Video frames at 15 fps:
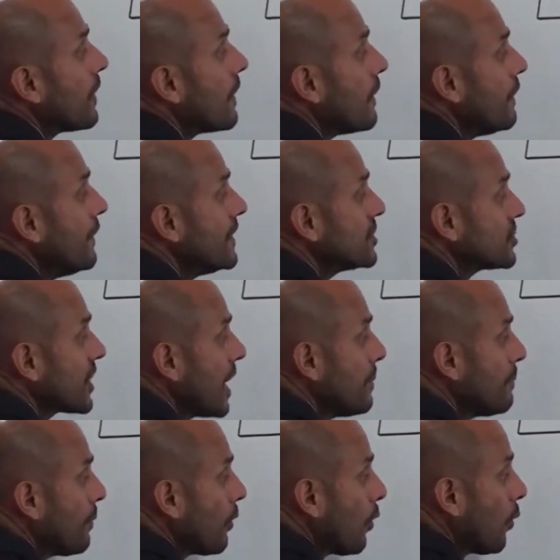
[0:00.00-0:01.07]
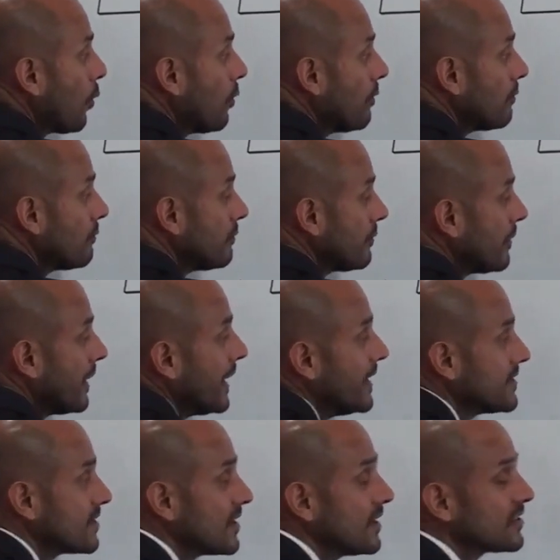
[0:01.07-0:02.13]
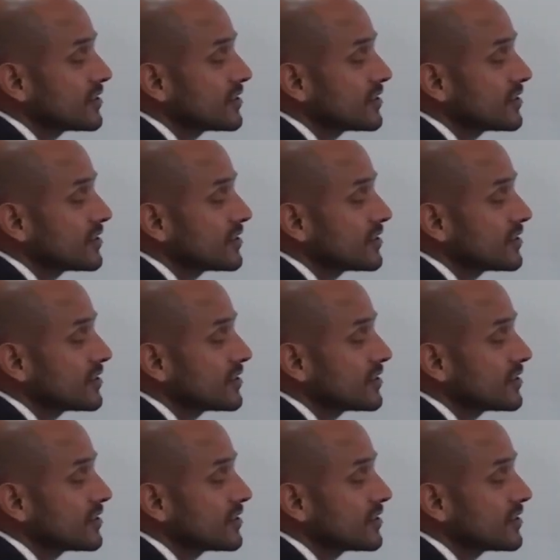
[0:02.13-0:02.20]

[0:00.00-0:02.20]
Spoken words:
This temple is a